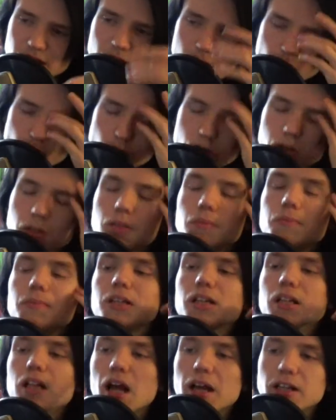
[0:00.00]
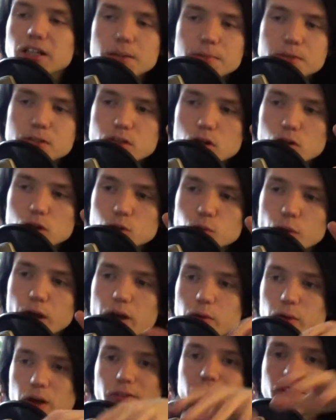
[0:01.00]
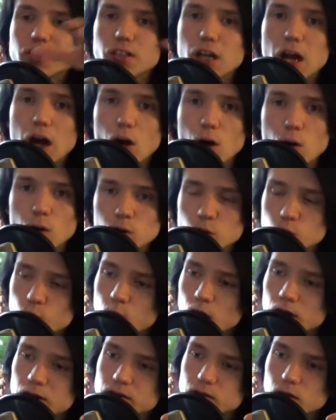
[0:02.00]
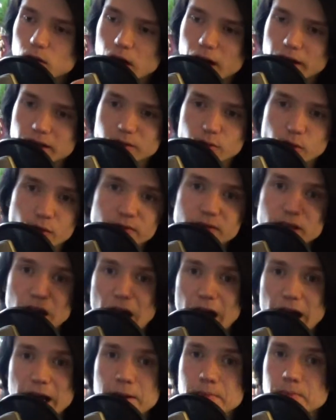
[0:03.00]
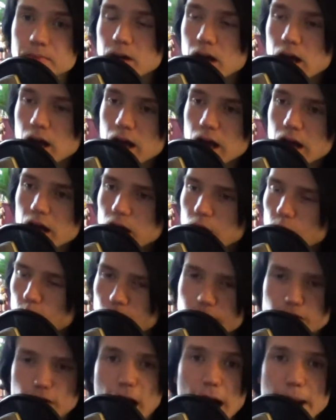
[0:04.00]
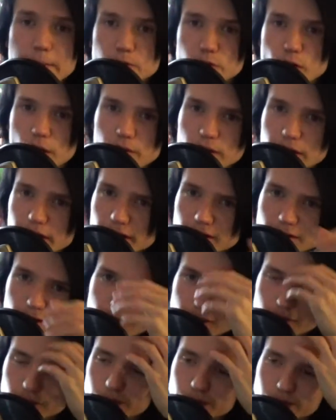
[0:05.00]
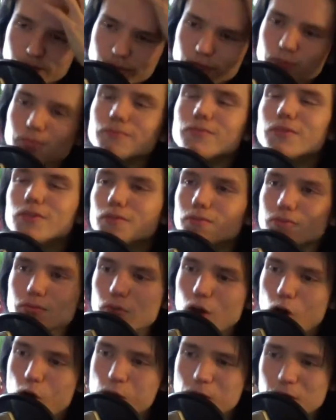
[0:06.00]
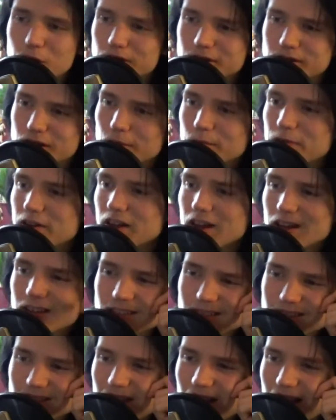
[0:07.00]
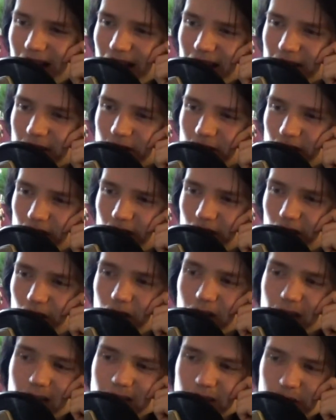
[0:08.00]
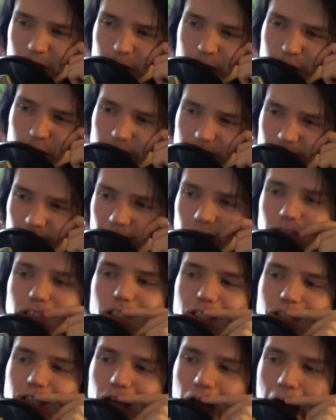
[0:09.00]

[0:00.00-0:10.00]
No, will it be like episodes where we have the older ones, or like with time traveling, the Nova or something like that? So this is interesting.